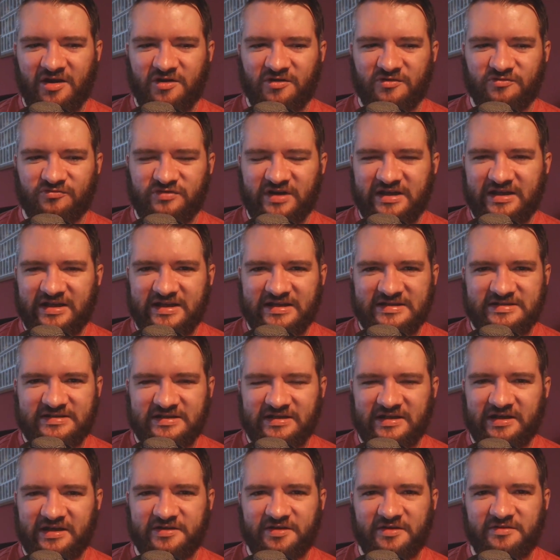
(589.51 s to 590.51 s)

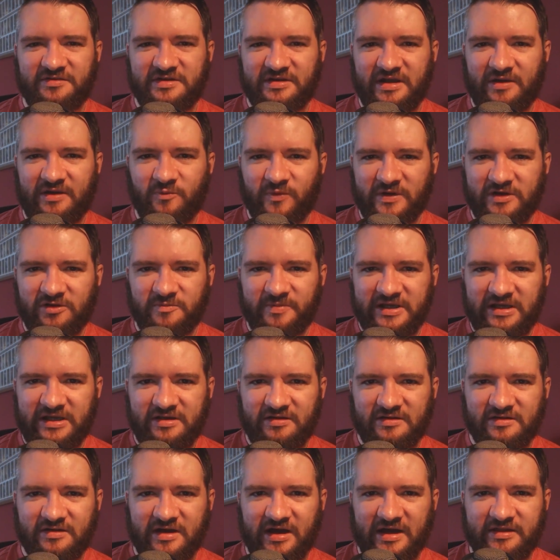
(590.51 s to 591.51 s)
Realistically, I don't think they will be.
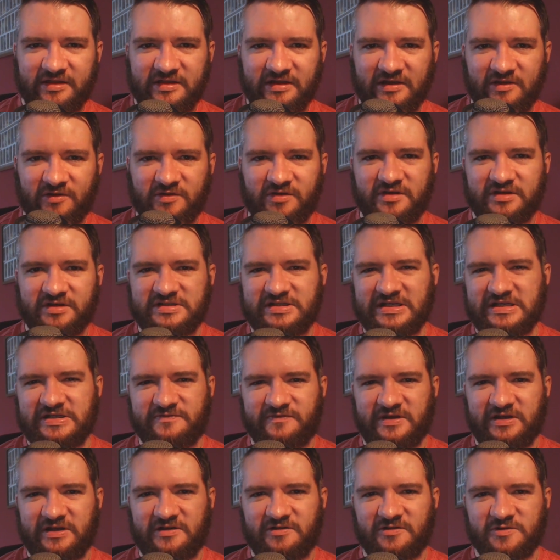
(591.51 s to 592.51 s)
I think the 6
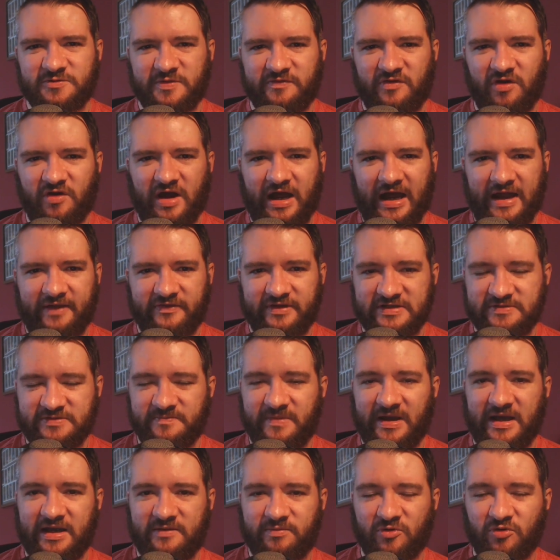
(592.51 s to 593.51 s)
vehicles we've got and this
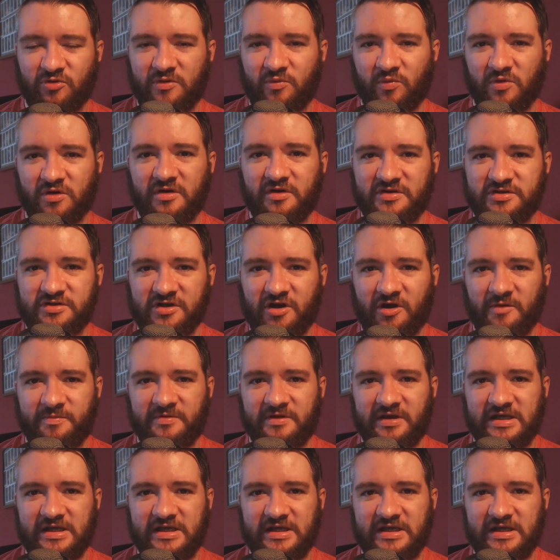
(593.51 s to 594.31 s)
Mekboy Workshop